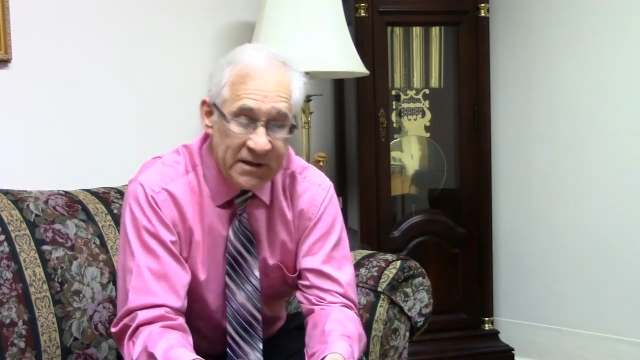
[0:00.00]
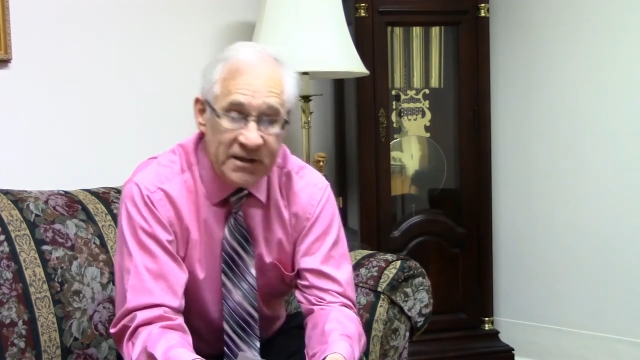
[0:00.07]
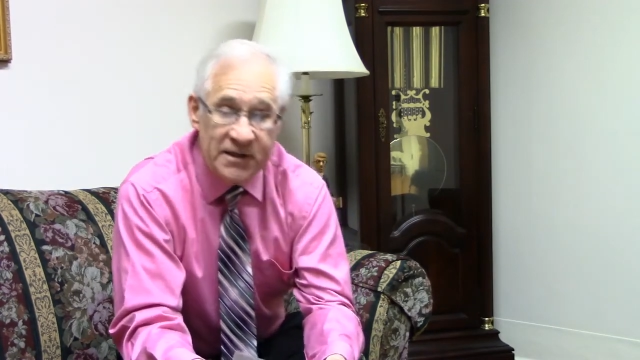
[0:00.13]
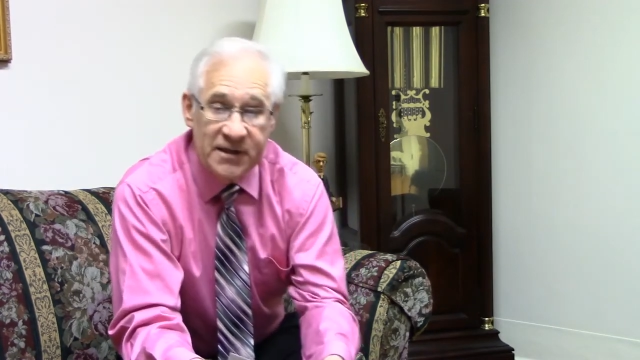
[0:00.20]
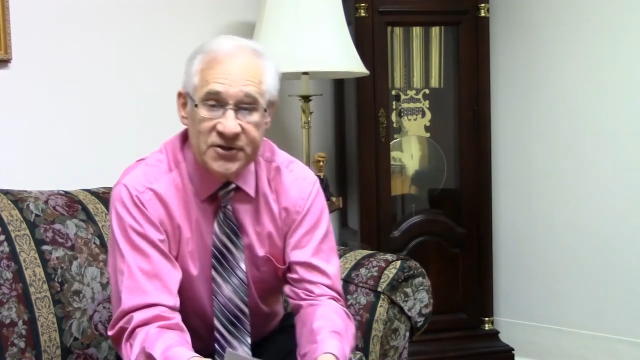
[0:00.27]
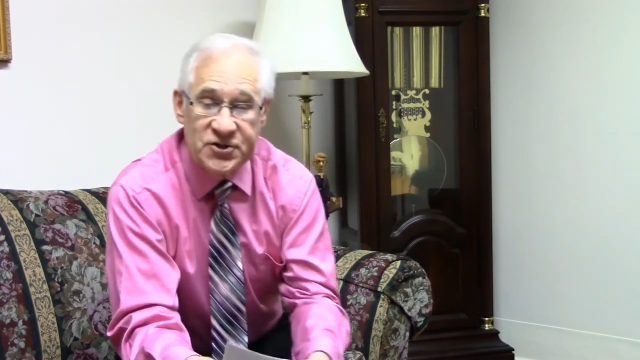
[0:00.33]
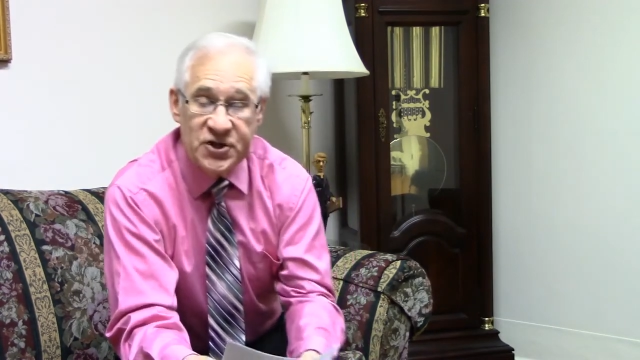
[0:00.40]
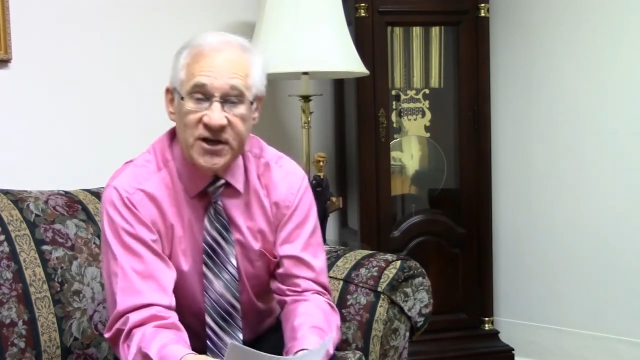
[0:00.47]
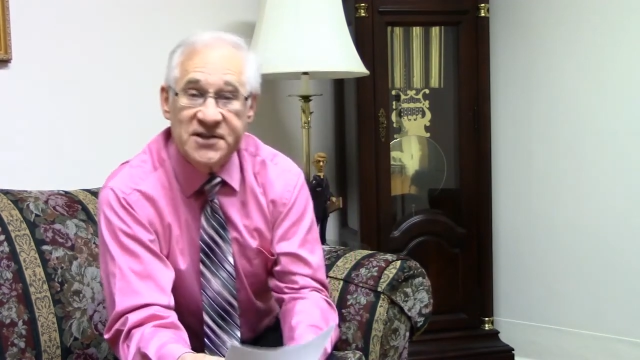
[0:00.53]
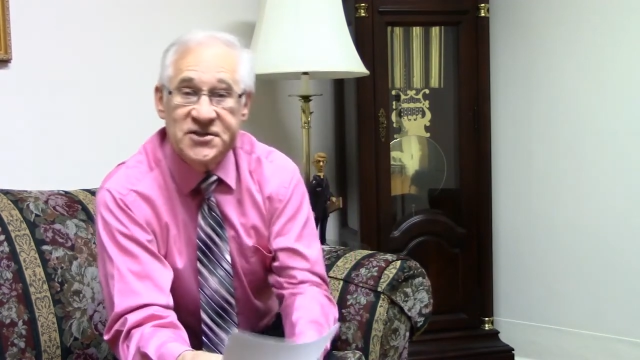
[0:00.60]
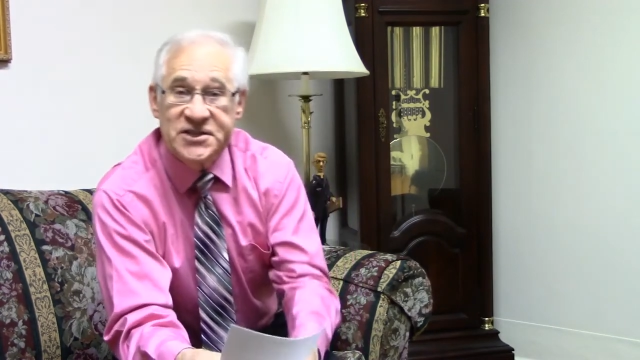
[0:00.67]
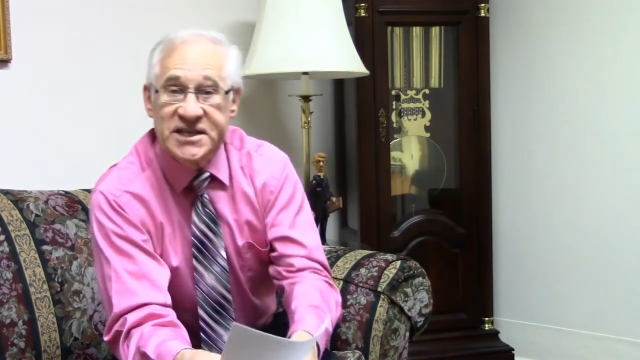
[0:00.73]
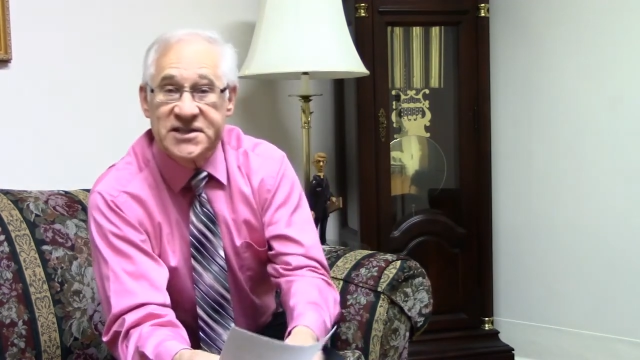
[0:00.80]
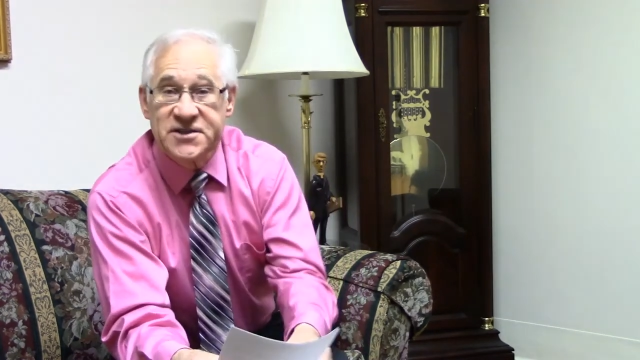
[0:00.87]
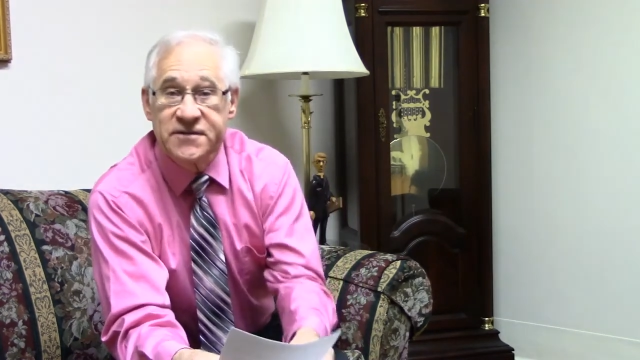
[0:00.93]
And John
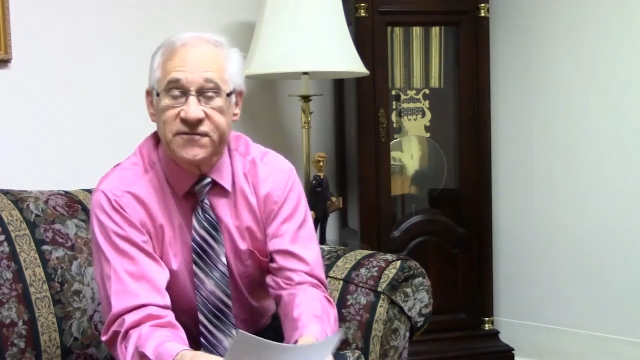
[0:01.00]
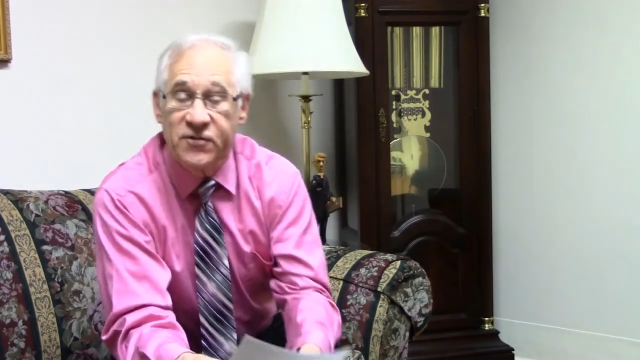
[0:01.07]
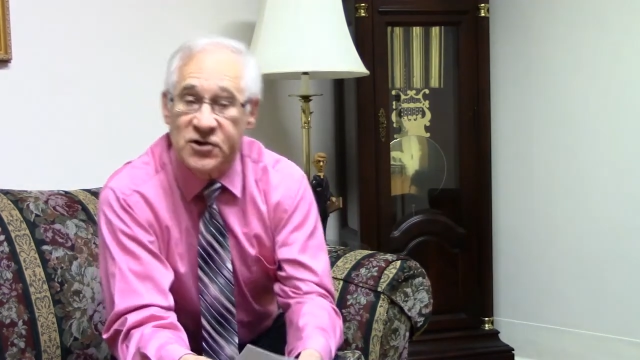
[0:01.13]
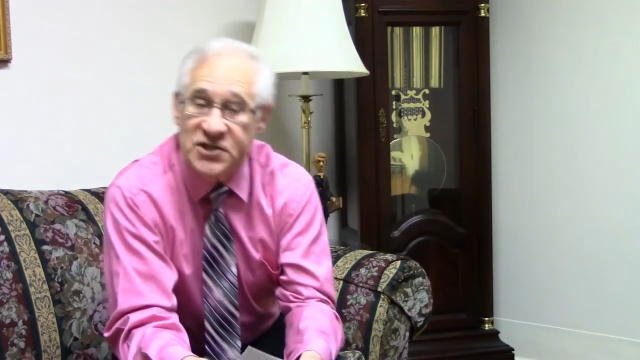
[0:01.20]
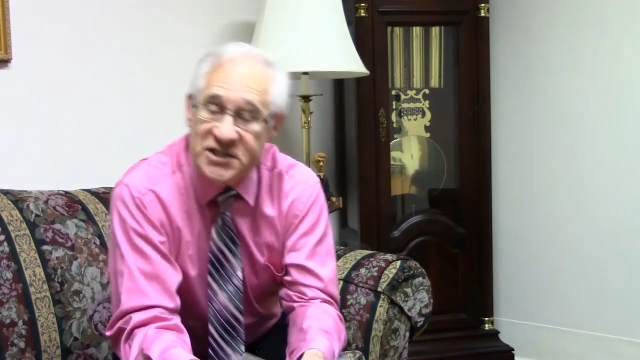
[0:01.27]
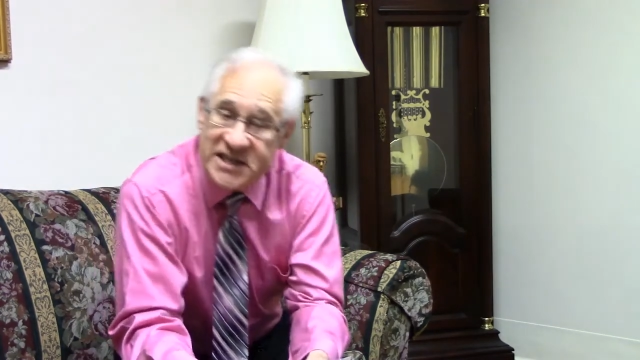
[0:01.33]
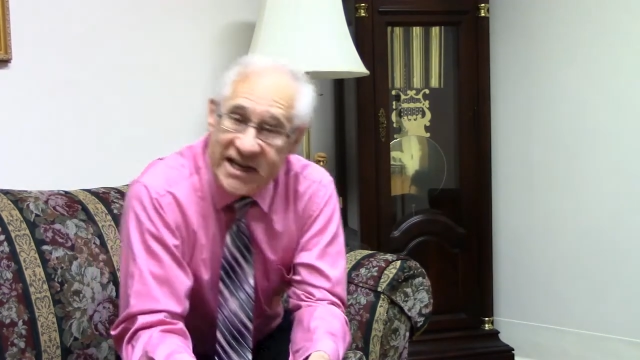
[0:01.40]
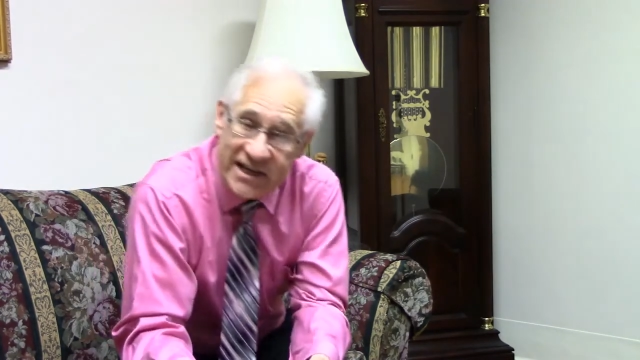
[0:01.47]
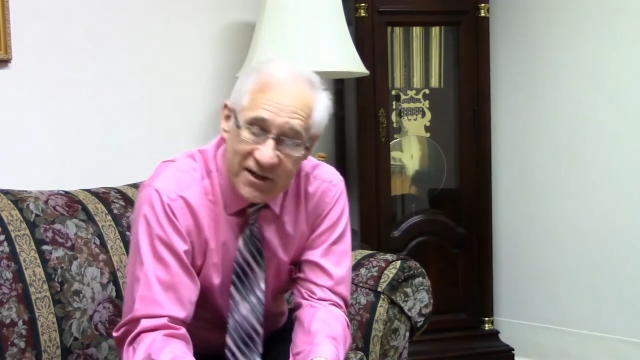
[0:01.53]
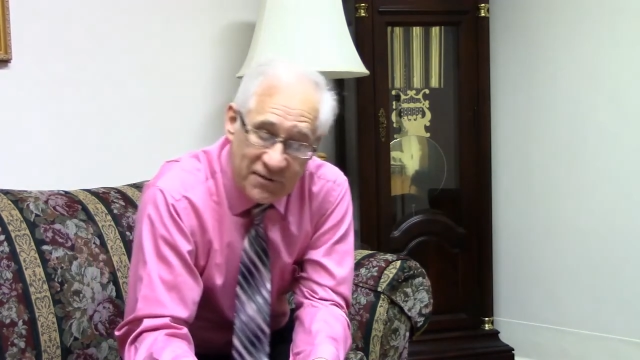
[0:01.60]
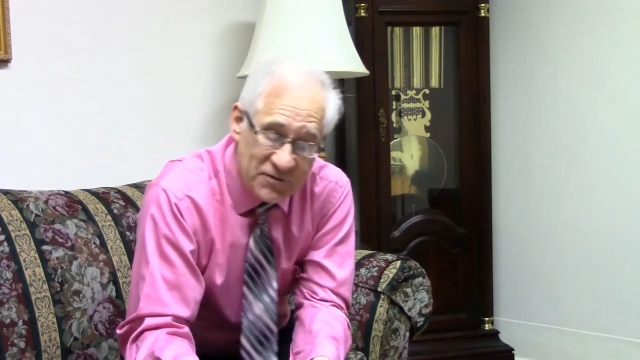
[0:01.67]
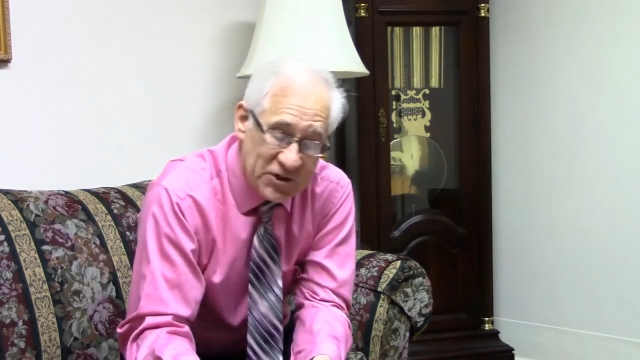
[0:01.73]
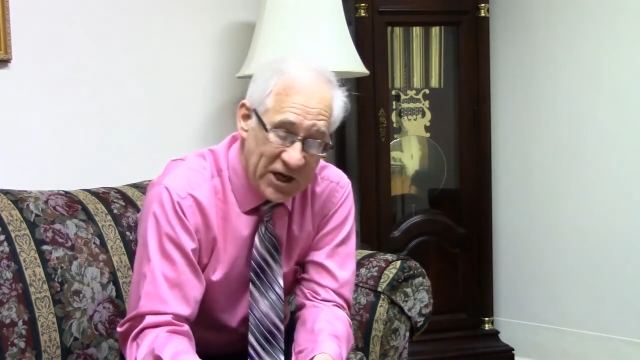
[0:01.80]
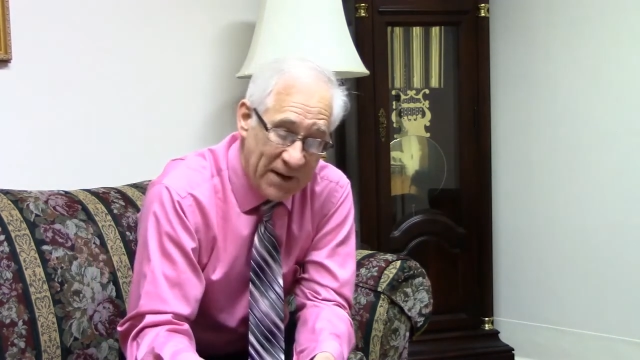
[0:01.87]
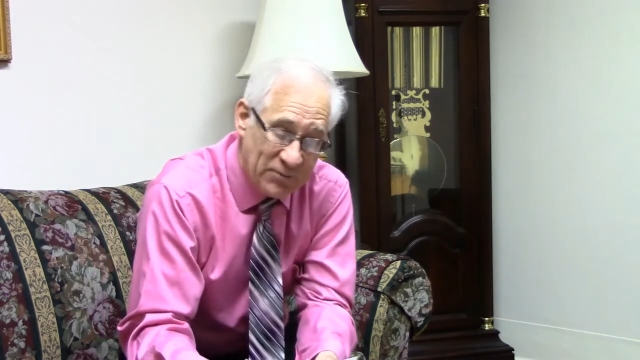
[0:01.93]
says in verse 10 of
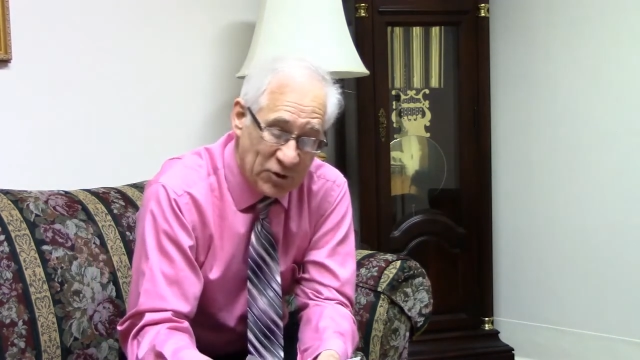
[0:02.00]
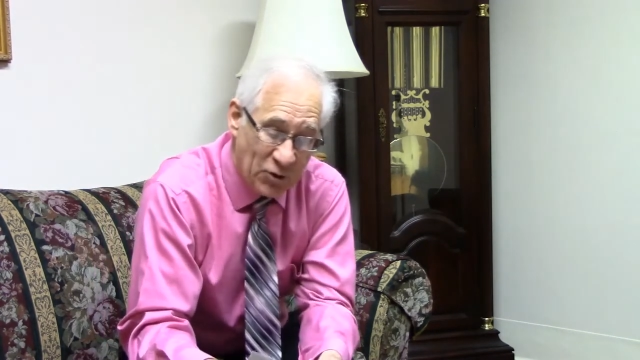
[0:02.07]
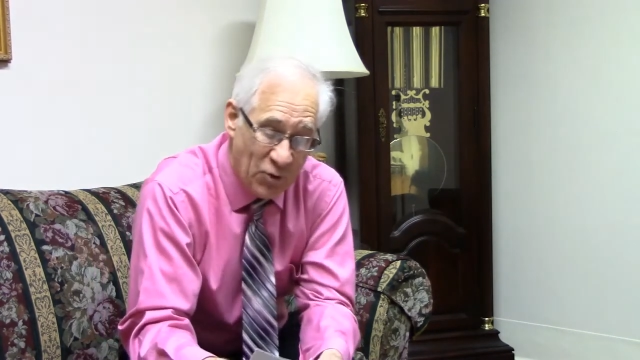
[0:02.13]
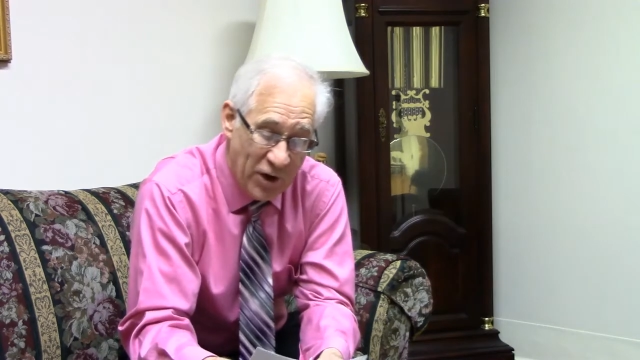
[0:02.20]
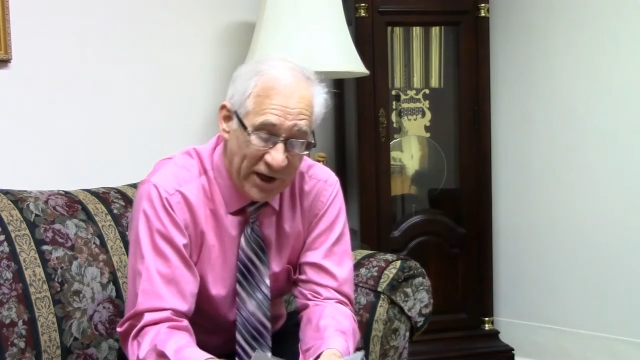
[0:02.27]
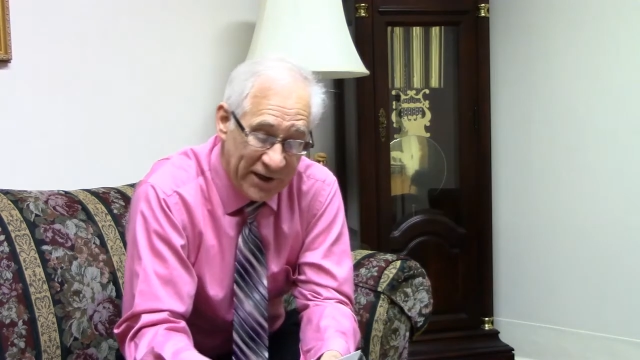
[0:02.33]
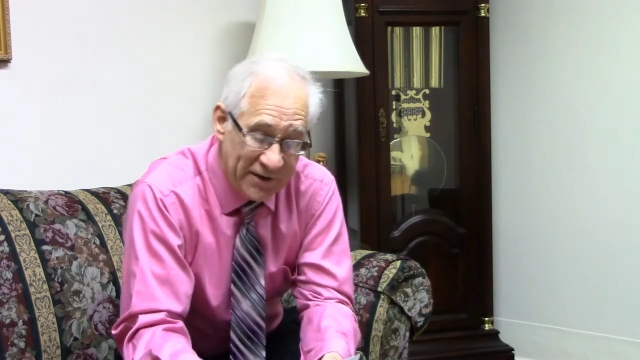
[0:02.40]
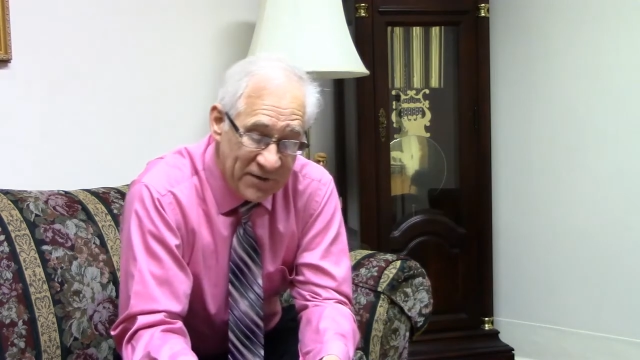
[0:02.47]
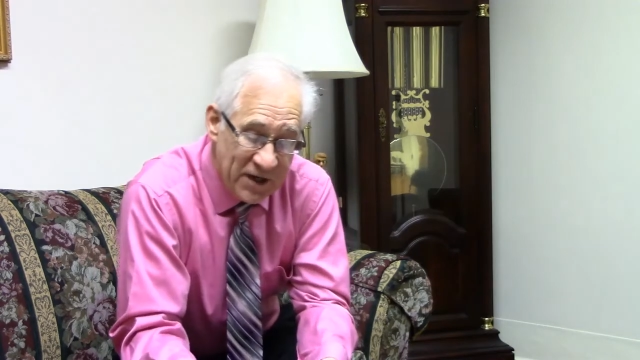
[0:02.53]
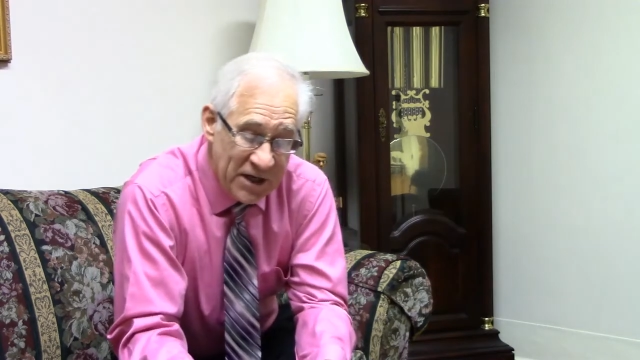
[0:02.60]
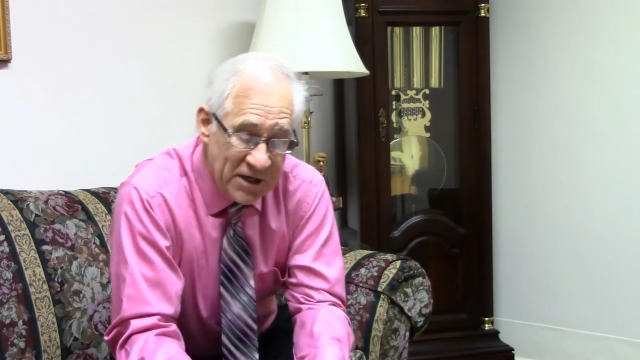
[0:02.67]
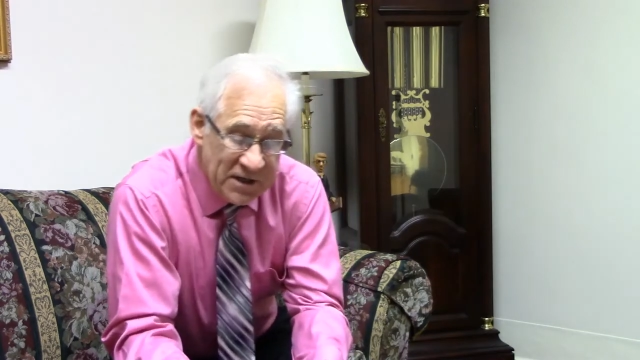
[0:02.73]
chapter 1,